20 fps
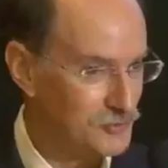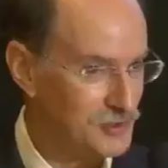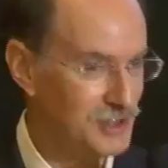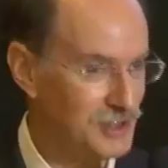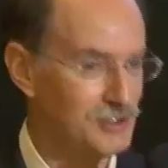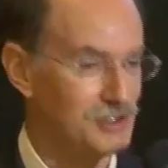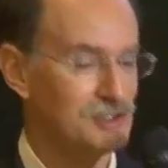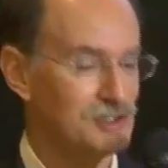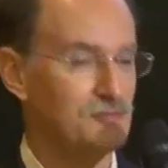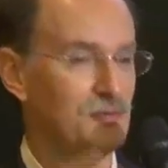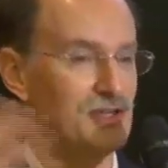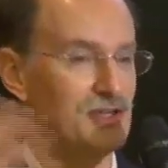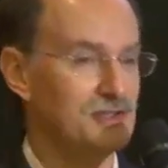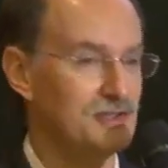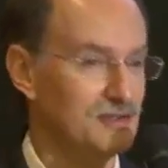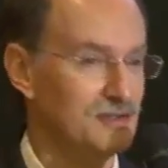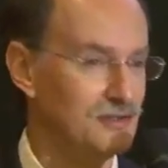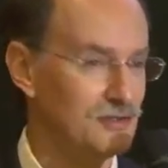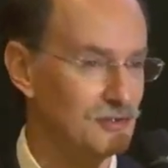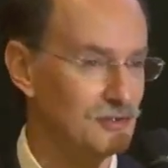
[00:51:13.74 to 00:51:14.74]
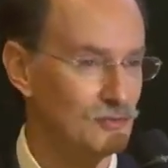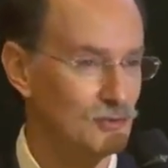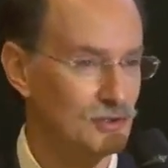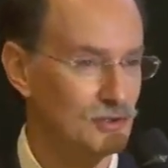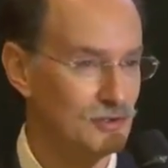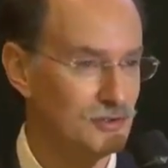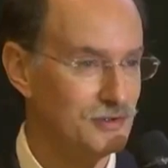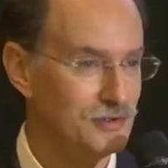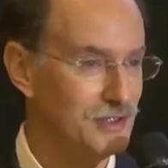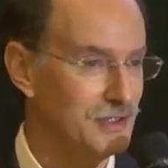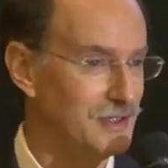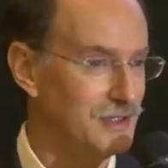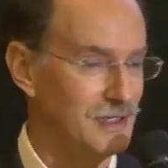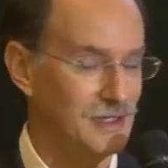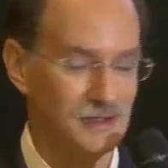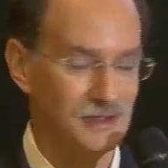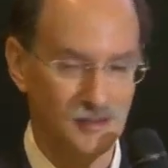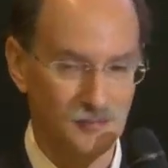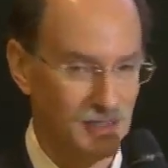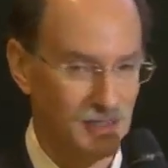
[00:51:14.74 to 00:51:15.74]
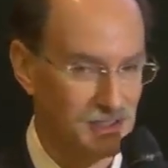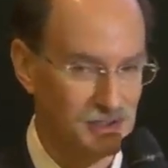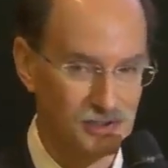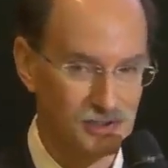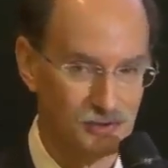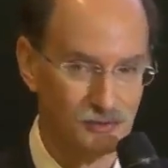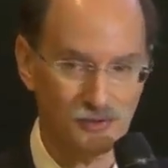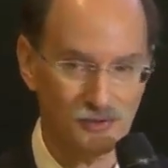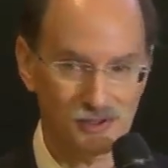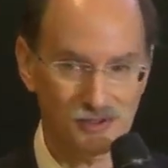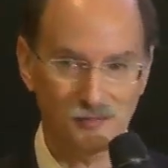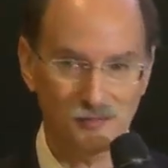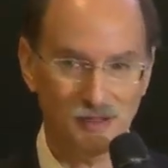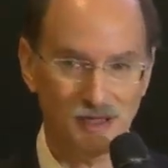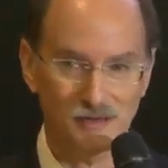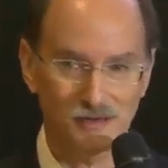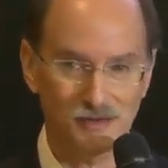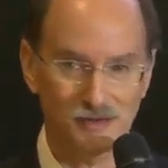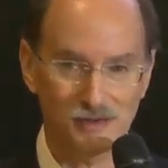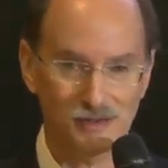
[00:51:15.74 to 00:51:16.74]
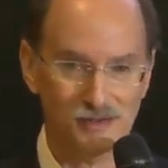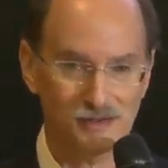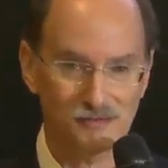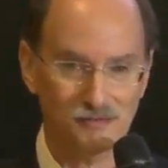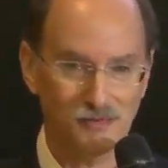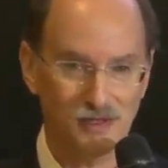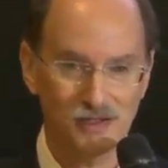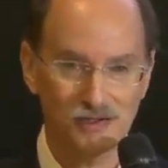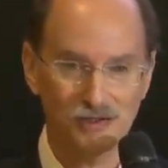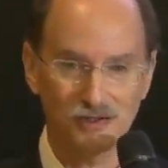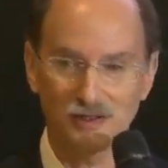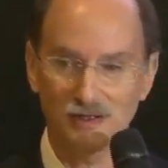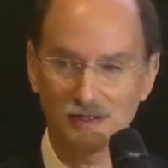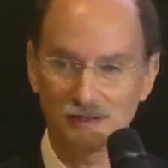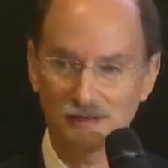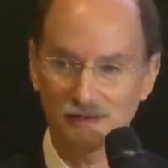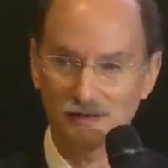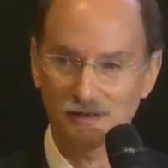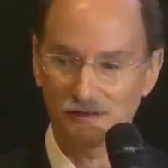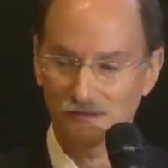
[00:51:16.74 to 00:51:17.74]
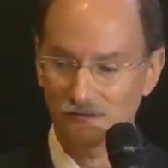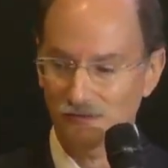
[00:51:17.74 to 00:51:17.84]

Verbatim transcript: we get expressed into the world and there are many stories about this ranging uh,